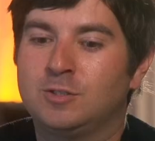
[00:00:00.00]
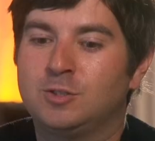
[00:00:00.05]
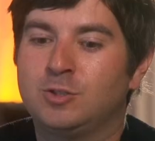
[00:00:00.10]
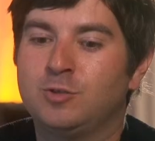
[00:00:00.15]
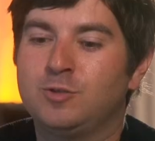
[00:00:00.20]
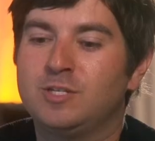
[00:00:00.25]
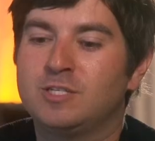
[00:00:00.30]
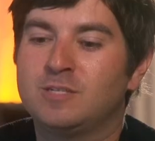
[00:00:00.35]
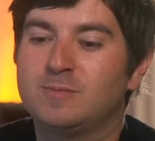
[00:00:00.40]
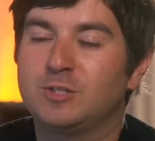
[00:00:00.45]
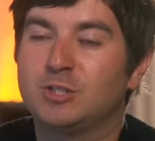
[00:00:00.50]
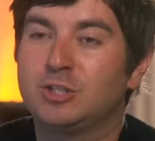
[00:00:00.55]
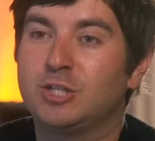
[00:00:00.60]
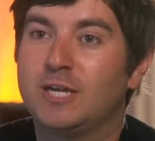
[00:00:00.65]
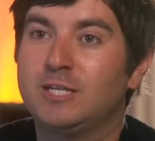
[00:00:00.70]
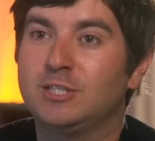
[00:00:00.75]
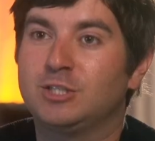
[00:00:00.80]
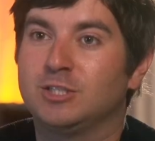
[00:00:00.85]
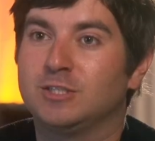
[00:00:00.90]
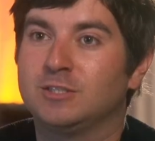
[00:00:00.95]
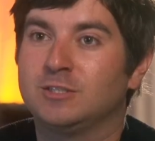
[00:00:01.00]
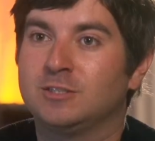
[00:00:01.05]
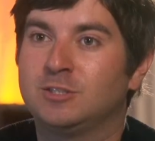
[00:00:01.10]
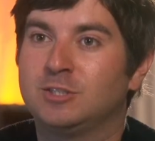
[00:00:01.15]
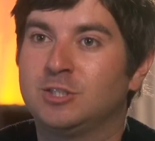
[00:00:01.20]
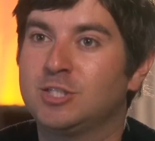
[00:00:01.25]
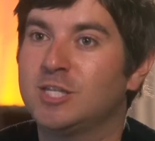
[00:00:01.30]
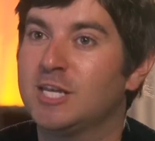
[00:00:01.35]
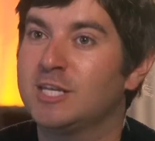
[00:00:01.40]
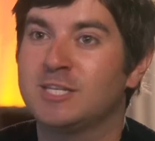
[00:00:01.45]
Judaism is changing,
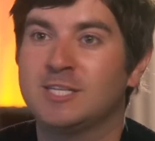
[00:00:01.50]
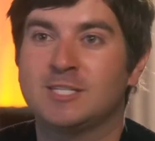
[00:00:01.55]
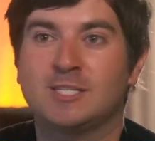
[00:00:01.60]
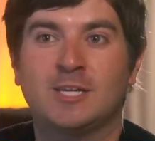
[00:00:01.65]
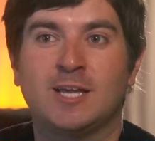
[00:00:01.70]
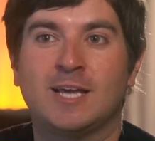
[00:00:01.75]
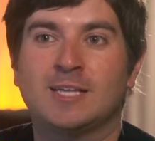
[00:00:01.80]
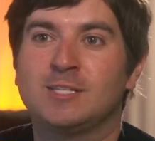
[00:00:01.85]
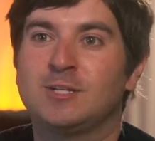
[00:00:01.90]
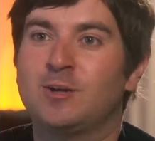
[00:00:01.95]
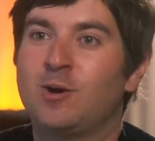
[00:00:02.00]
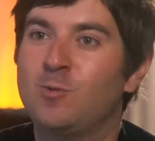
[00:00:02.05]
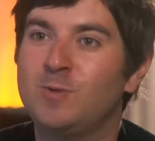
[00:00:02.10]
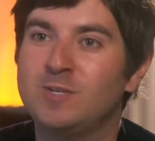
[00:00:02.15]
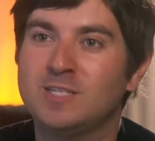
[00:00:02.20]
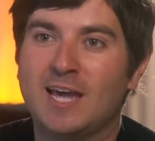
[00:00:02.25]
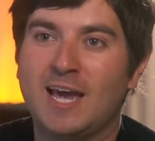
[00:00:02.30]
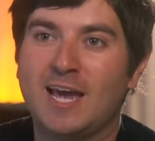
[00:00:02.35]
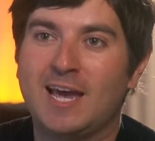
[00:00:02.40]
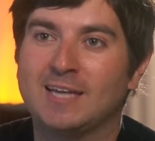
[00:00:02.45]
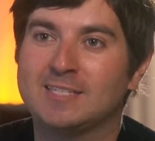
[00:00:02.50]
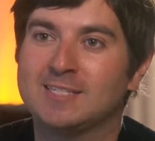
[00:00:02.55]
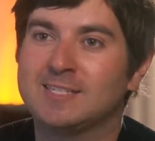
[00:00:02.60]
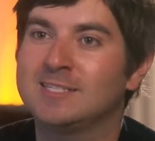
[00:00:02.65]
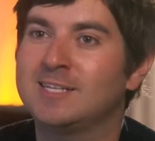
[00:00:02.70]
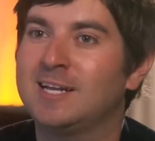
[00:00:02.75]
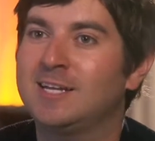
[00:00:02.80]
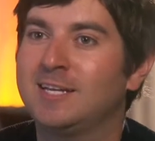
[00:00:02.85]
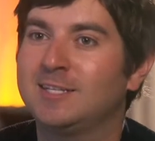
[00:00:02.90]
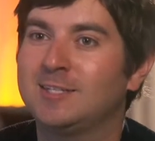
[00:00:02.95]
just as, as, it, as it always has.
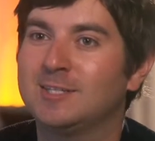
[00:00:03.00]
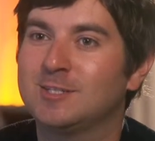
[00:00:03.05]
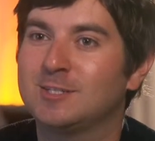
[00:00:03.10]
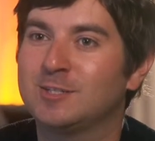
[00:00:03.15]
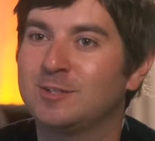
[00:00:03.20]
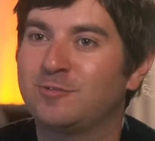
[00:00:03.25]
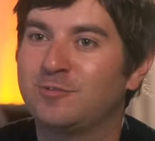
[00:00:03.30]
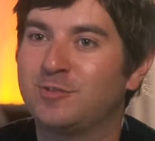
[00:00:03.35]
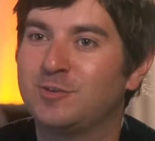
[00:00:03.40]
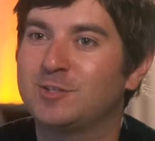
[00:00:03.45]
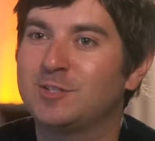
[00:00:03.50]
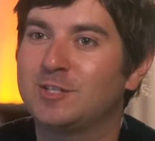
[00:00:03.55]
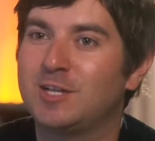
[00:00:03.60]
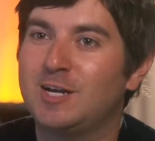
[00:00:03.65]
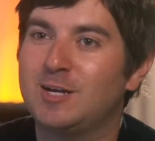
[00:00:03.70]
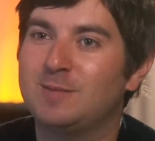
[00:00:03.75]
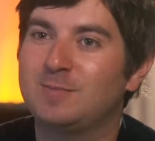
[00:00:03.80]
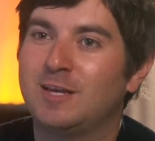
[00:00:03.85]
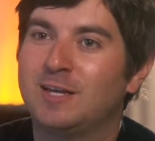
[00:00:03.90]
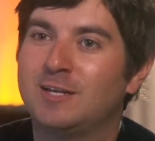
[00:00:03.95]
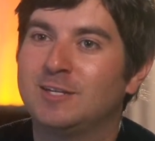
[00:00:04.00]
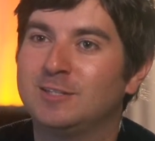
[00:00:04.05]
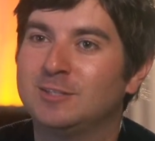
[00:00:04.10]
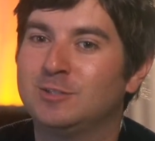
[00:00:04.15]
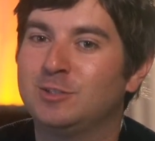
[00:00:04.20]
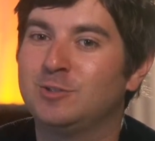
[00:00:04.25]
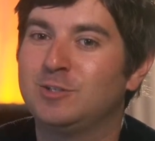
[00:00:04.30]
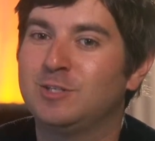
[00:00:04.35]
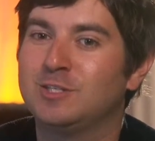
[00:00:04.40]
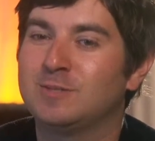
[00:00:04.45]
It's not like this is the first time that uh,
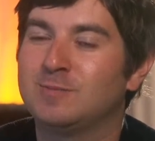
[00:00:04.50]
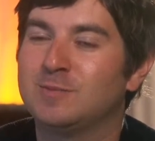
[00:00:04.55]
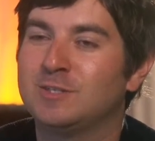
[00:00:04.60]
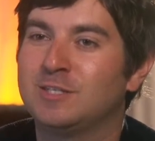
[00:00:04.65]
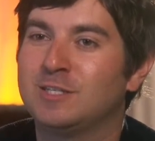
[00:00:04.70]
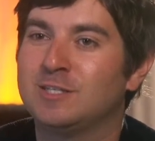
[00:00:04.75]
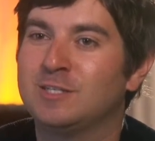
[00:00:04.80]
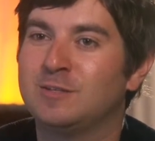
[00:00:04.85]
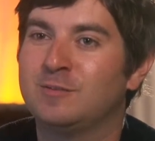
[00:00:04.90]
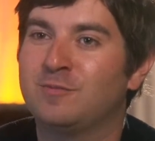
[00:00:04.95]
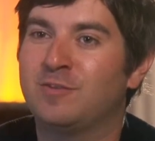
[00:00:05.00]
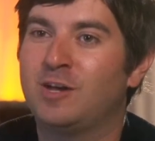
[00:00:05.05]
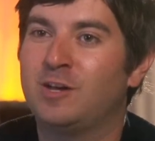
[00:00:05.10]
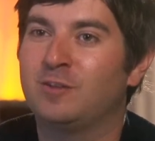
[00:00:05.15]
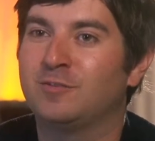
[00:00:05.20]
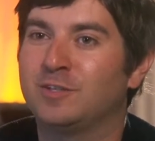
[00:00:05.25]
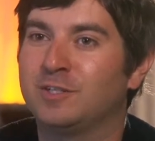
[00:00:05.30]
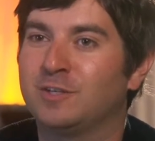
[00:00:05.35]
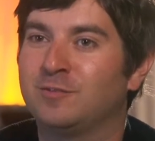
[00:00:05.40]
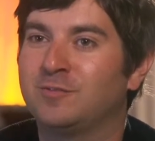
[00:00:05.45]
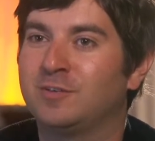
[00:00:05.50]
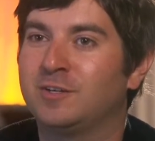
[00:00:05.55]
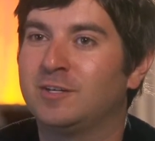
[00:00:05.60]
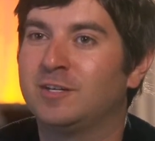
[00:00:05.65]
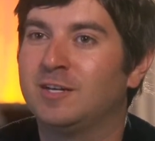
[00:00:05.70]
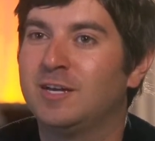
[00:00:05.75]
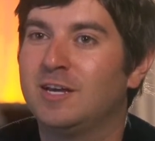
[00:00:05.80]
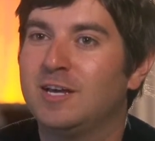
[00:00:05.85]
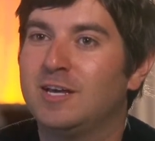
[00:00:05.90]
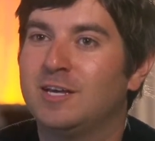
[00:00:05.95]
Judaism is, is evolving. If,
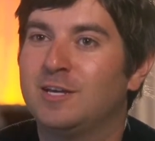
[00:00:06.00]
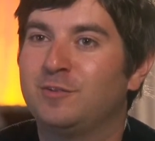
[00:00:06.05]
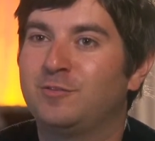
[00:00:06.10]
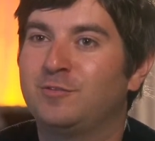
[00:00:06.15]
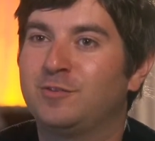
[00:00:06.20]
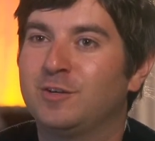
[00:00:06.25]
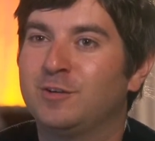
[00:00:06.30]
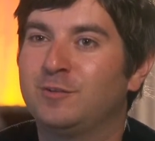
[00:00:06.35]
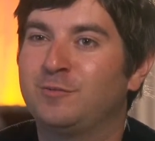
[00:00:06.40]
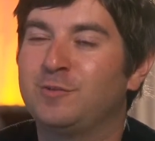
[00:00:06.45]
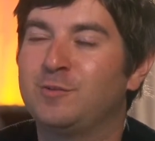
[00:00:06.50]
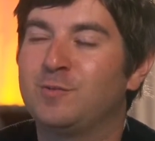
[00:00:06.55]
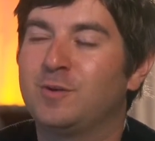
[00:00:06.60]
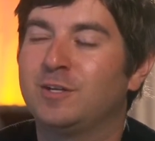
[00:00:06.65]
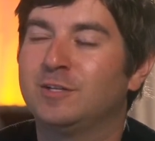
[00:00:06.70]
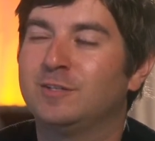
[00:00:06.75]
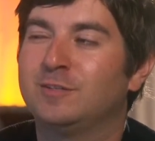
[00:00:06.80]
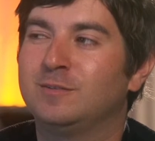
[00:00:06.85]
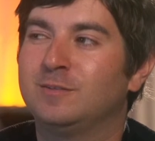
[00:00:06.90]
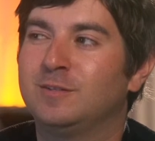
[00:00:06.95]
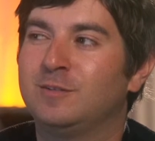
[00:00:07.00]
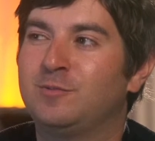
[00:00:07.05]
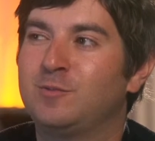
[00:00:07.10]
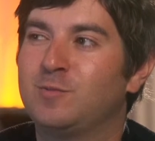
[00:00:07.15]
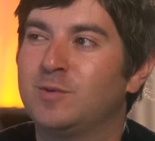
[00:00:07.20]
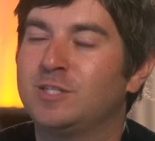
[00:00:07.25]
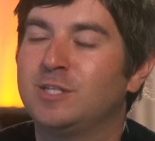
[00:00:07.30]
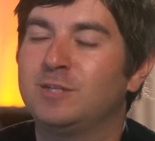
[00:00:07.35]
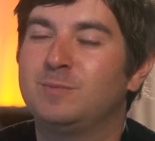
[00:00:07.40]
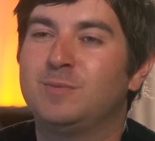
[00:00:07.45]
uh, if, uh, if, you wanna, if
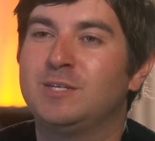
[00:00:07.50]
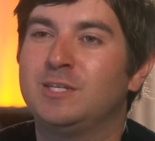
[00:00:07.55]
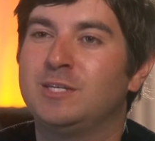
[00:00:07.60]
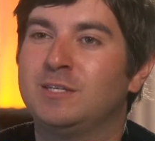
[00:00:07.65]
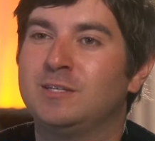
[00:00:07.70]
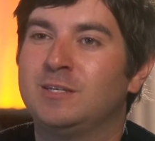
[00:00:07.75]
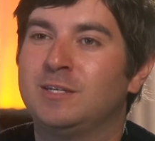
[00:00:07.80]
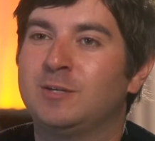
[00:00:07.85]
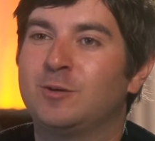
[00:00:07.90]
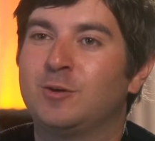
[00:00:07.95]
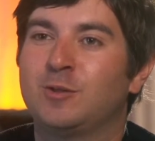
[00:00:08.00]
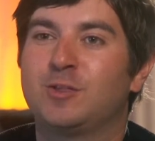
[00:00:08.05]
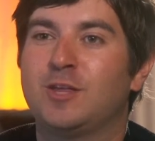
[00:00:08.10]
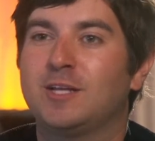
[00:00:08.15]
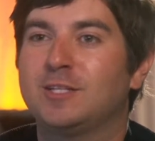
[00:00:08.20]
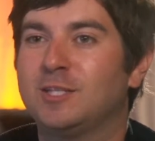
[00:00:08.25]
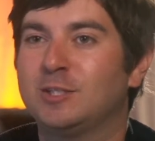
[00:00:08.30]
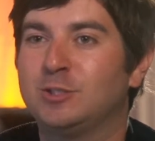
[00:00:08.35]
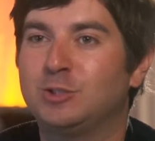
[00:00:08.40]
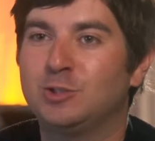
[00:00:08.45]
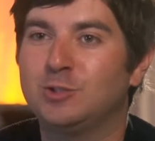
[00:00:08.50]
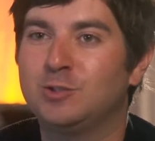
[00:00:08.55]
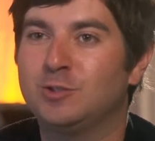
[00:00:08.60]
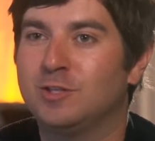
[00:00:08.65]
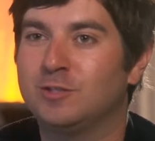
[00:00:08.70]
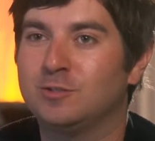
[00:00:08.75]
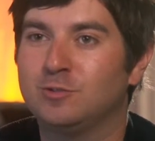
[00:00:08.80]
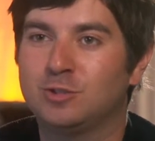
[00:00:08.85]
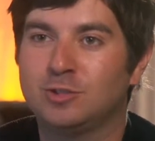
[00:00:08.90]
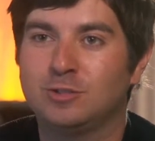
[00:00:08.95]
you wanted to be an authentic
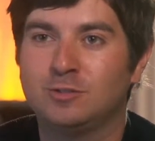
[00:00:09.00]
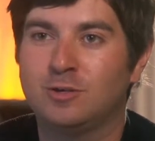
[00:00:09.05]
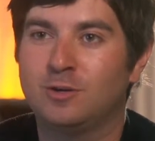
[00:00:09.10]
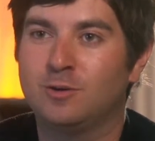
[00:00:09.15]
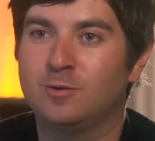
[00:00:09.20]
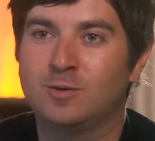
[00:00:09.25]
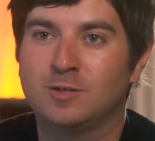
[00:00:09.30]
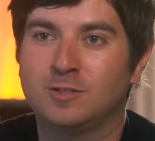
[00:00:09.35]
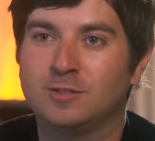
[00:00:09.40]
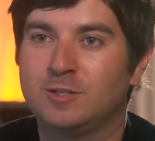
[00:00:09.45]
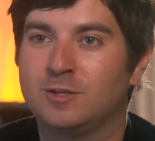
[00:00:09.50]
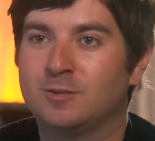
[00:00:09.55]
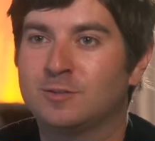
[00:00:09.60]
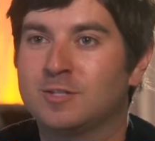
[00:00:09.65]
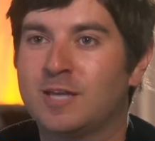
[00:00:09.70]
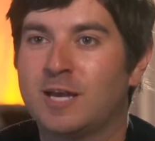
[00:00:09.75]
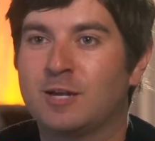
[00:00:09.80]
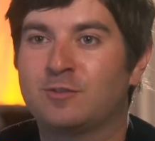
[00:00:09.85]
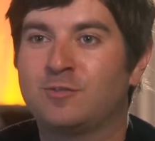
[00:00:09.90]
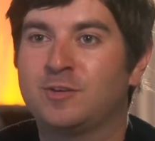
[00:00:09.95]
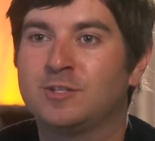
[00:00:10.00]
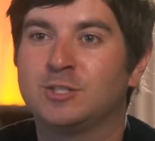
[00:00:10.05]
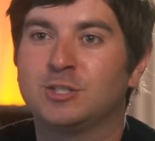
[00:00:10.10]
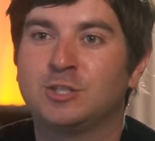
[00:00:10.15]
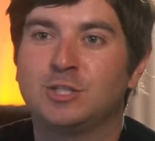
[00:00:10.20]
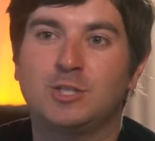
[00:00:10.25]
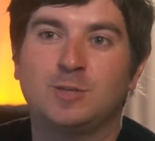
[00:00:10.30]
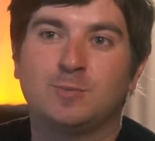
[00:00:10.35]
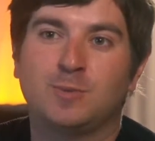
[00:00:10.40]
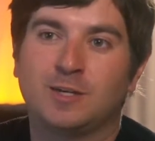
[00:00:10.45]
Jew, then you should go uh, you know, sacrifice a
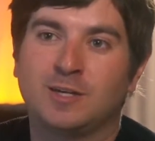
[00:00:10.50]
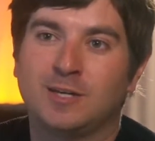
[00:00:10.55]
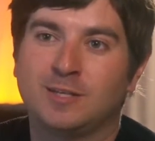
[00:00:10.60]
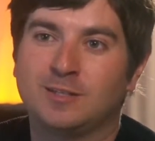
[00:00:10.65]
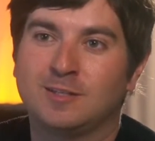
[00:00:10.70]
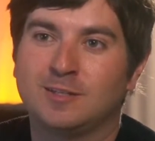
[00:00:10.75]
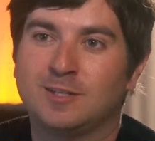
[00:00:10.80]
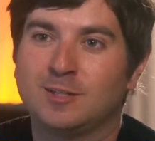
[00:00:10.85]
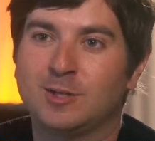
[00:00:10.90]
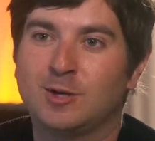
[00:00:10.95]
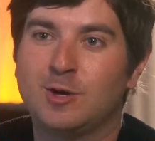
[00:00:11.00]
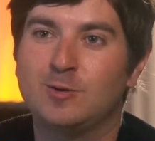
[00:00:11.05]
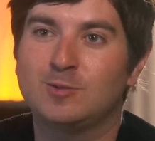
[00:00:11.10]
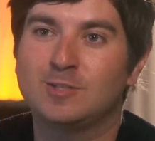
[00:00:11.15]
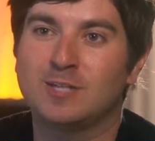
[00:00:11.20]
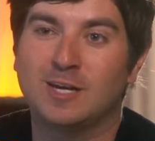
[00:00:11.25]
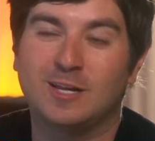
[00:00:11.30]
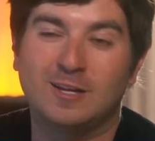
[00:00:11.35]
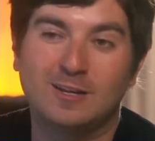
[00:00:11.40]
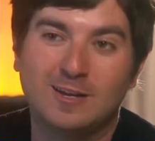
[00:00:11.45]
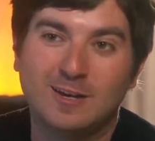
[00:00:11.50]
sheep at, at, the, at the Kotel.